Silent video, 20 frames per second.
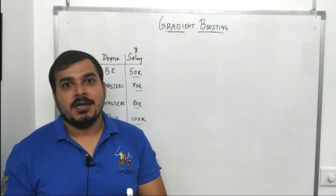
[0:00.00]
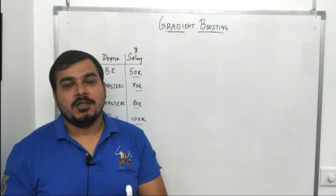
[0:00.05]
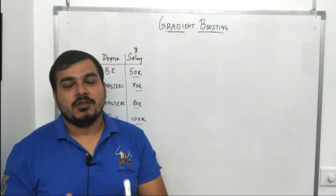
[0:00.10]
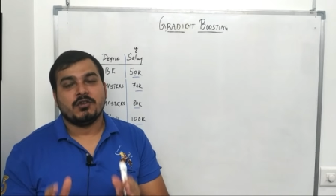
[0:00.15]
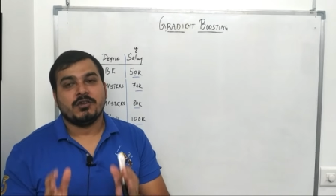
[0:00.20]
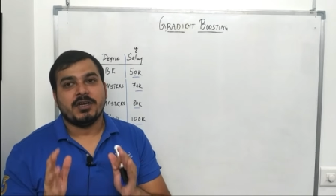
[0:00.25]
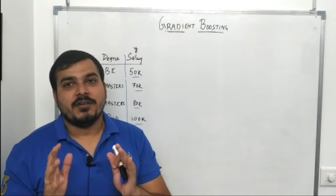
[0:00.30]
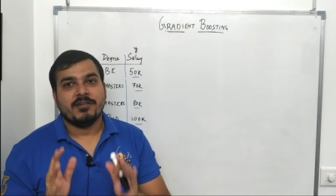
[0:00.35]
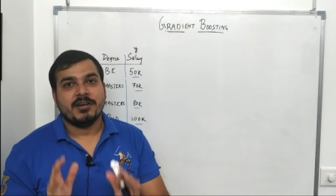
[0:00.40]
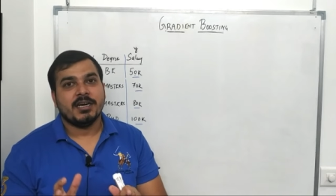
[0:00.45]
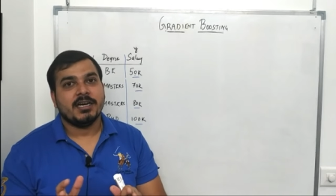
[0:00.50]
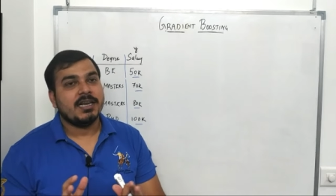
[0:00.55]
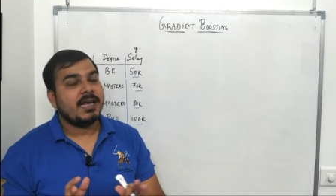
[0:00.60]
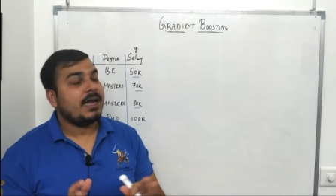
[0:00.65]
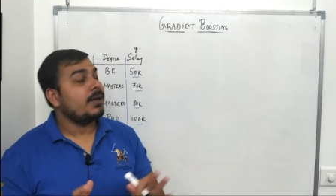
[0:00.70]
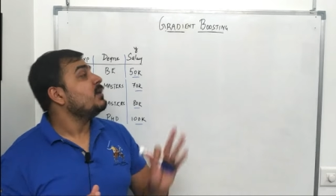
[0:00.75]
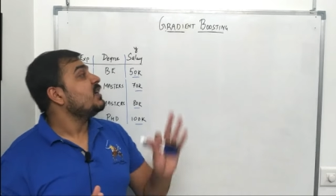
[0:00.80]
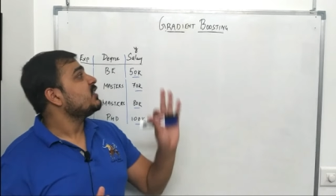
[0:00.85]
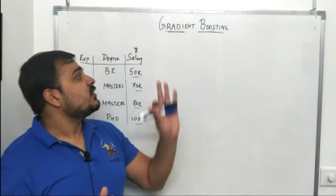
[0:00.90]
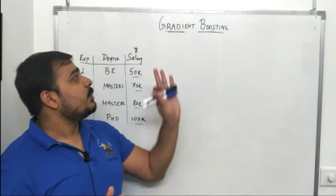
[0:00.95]
So definitely
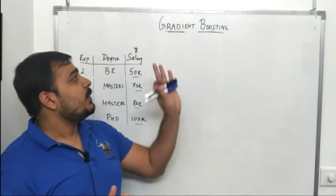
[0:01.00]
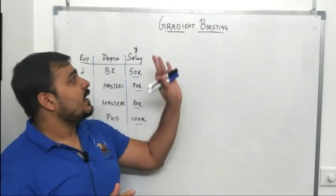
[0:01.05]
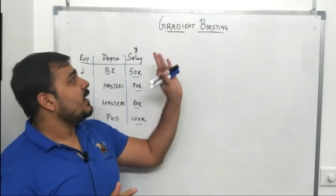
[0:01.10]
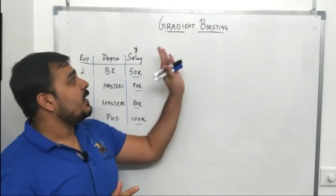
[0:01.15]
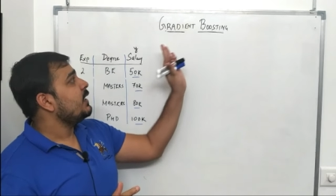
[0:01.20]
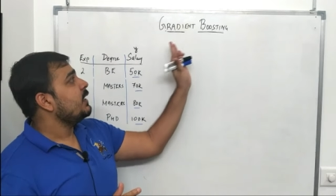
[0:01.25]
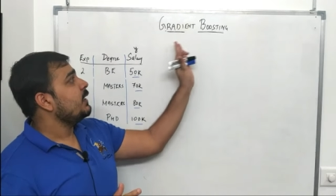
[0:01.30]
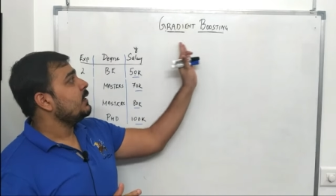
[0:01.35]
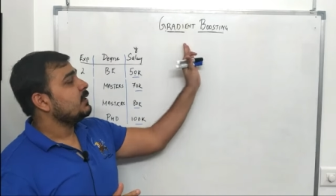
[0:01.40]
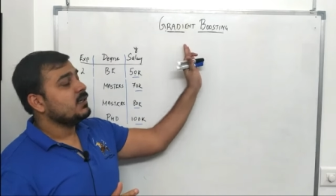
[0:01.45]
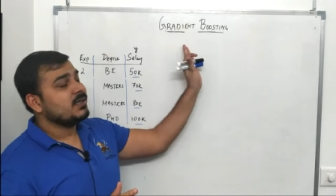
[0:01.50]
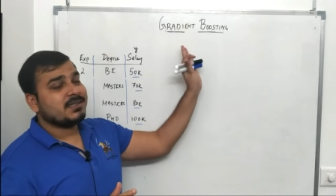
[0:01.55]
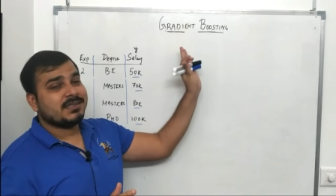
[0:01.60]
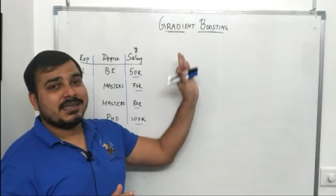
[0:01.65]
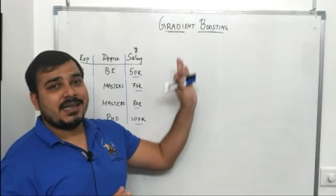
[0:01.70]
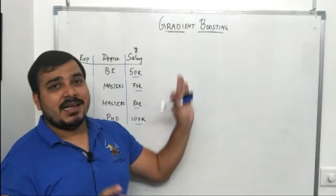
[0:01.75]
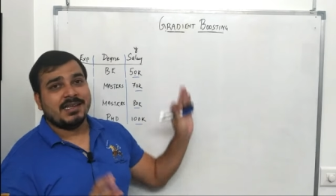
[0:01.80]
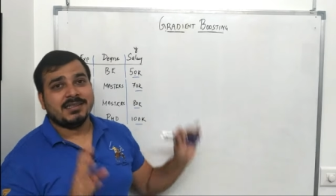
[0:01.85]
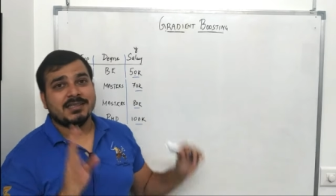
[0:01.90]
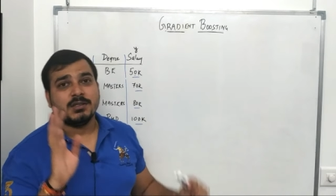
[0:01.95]
I'll be explaining
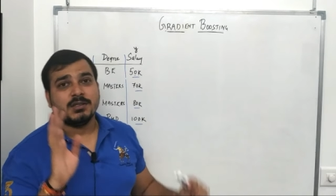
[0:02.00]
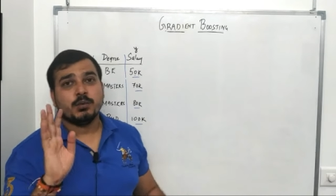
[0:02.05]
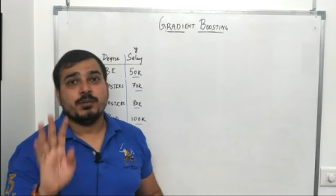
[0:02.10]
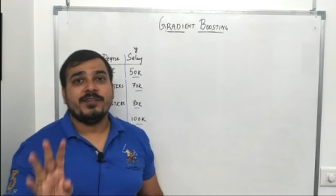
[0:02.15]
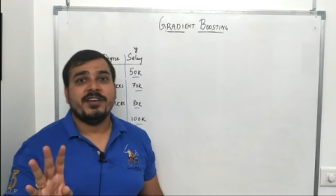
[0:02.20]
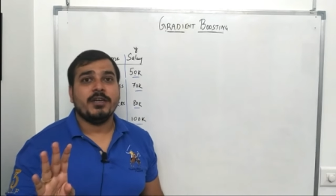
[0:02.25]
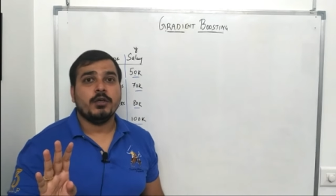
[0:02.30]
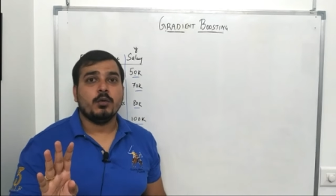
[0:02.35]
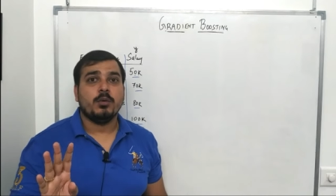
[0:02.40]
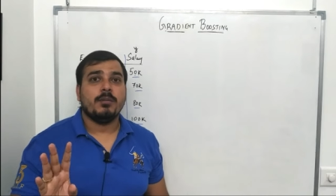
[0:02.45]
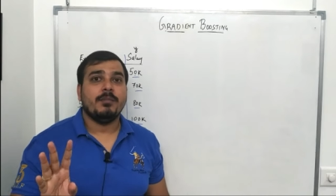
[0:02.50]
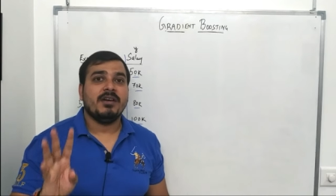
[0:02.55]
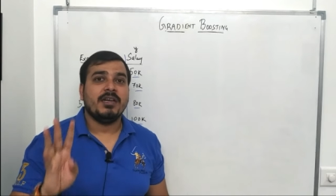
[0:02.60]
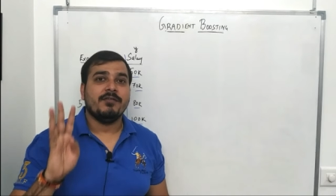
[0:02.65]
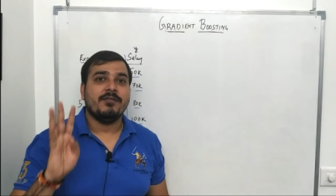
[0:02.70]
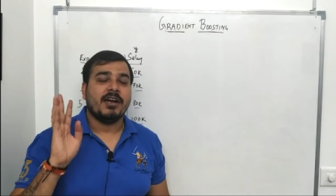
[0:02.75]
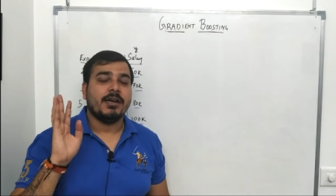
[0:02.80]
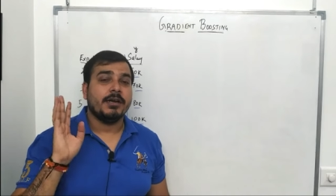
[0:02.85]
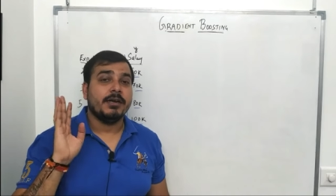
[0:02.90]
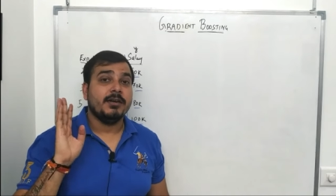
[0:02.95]
this, and this video will be
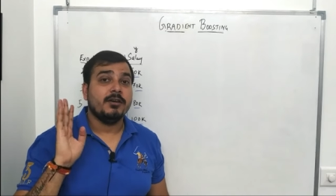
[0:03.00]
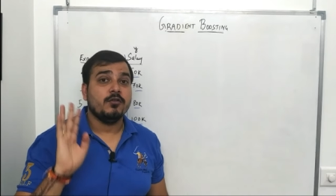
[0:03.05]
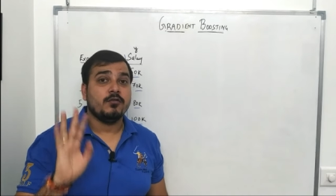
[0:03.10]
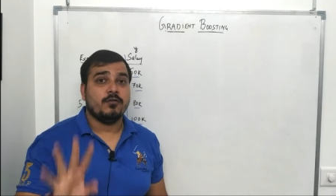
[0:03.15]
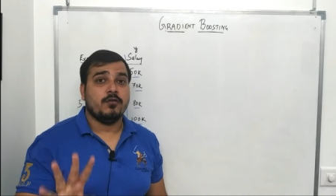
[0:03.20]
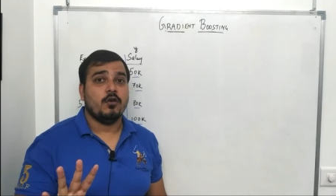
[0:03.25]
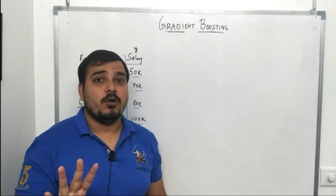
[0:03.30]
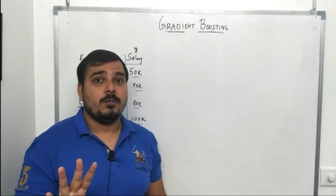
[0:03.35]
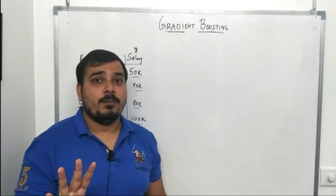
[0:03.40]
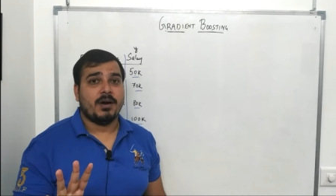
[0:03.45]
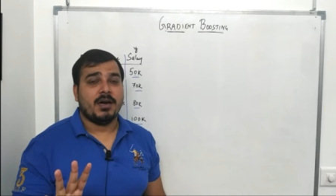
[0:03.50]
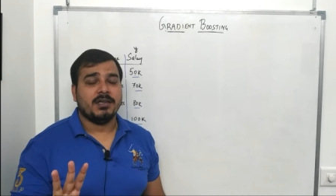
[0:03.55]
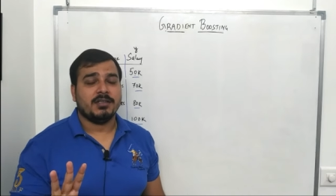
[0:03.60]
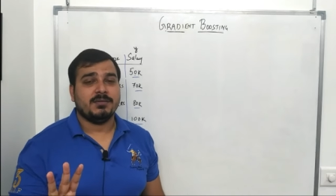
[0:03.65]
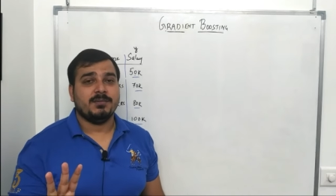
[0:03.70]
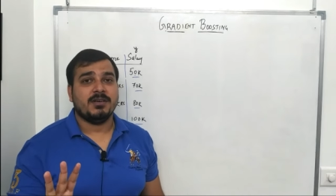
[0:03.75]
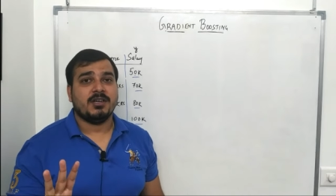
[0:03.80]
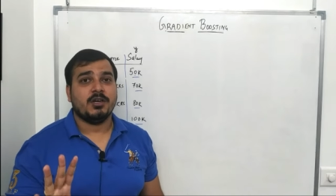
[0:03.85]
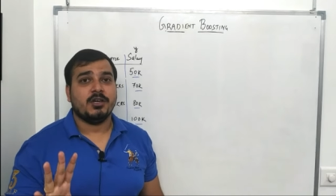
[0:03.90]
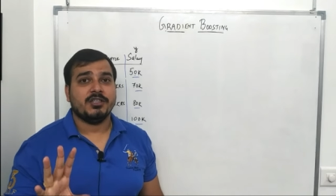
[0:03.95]
divided into 4
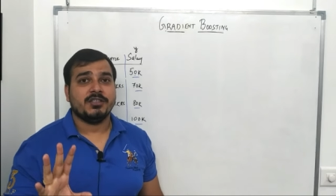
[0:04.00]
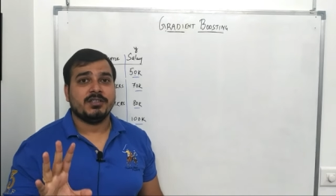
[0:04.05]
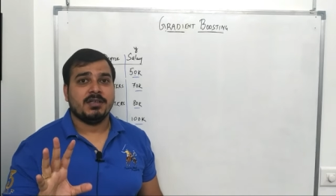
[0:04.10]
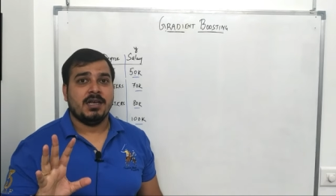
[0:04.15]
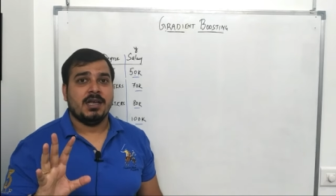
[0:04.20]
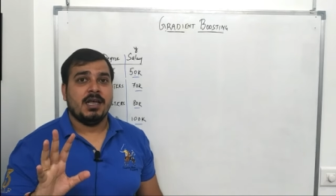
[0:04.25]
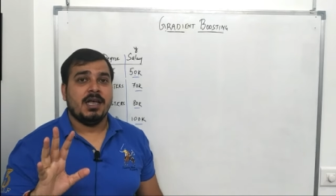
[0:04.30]
parts because